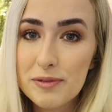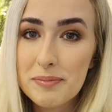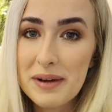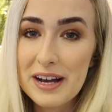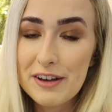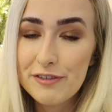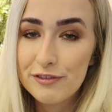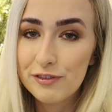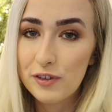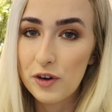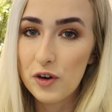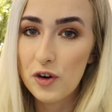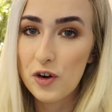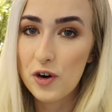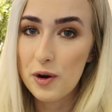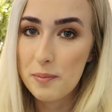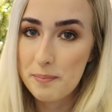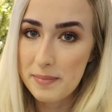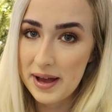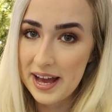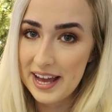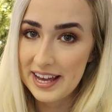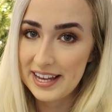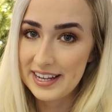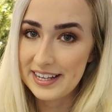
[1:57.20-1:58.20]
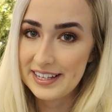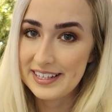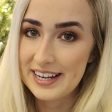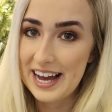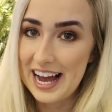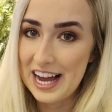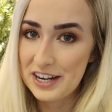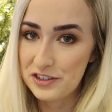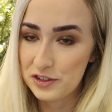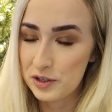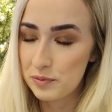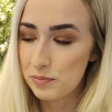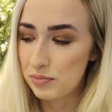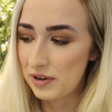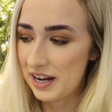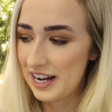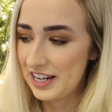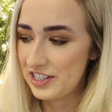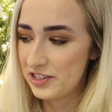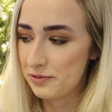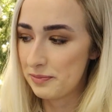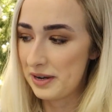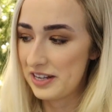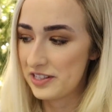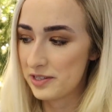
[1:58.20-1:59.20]
for my four main adult
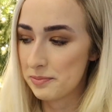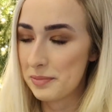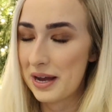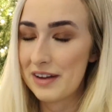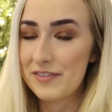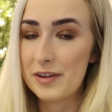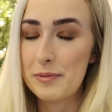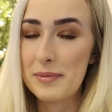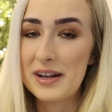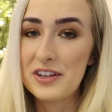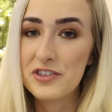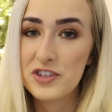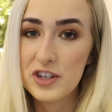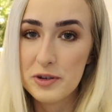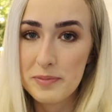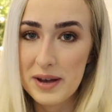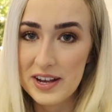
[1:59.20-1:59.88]
bridesmaids, I'm having my two